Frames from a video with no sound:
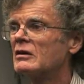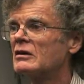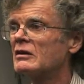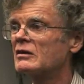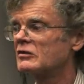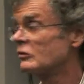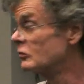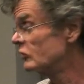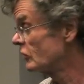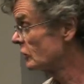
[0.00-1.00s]
Uh, so,
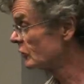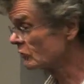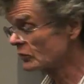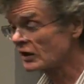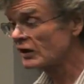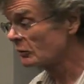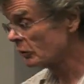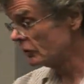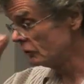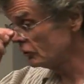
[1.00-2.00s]
so we're taking the
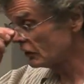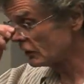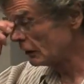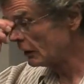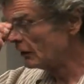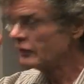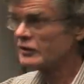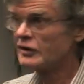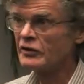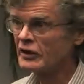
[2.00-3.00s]
point of view that
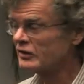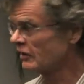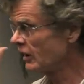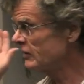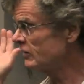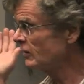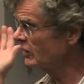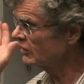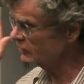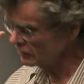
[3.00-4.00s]
the, ten thousand, the last ten
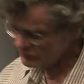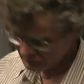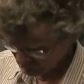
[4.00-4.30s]
thousand years